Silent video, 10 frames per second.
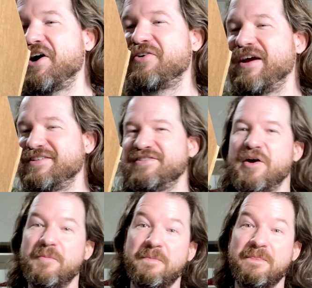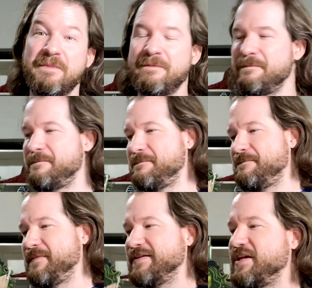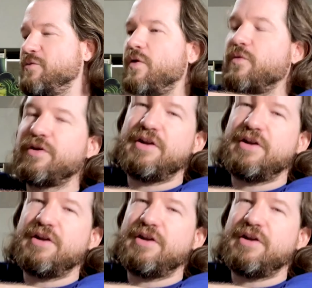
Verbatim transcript: All right, so tell you what we're